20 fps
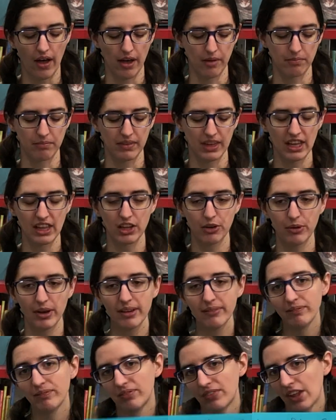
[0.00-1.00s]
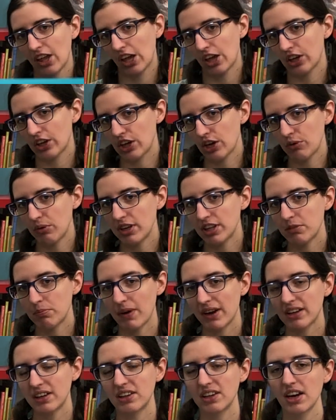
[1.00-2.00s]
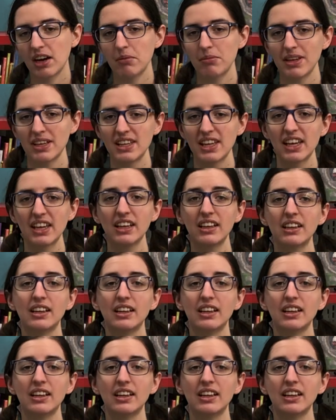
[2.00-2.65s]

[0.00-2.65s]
um, either way good ways to practice your ABC.